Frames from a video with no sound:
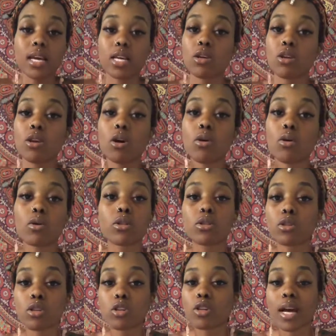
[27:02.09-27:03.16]

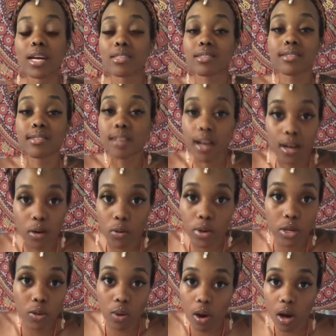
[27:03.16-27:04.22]
You're not stuck where
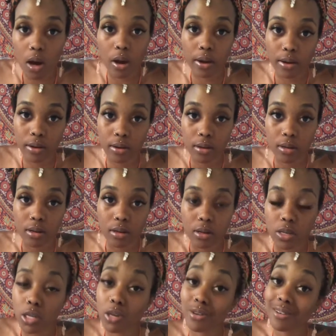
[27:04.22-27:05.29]
you are.
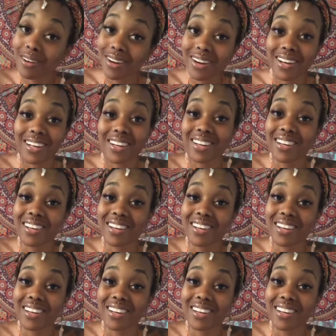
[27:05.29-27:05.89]
You're not.